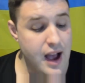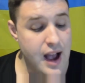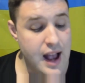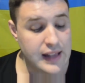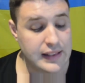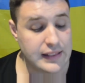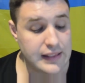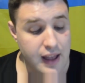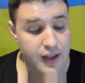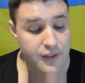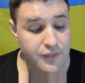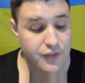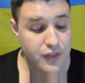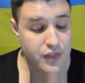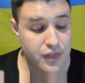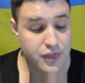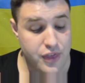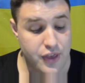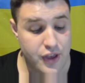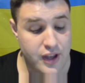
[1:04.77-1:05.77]
I
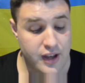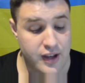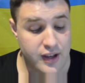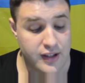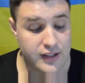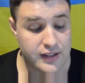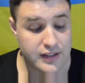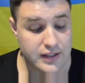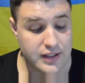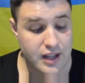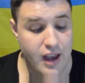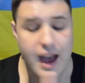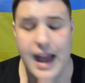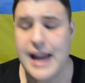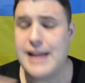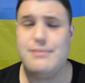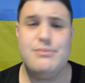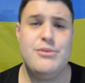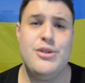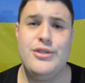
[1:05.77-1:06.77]
love the
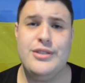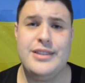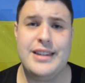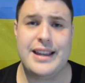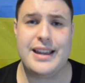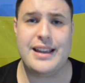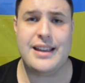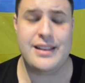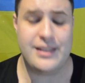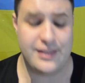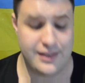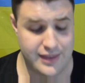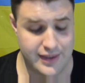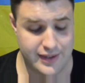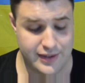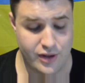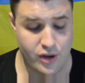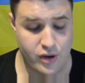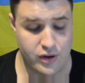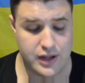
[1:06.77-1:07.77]
tight music in the
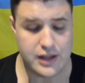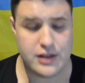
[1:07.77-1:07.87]
song.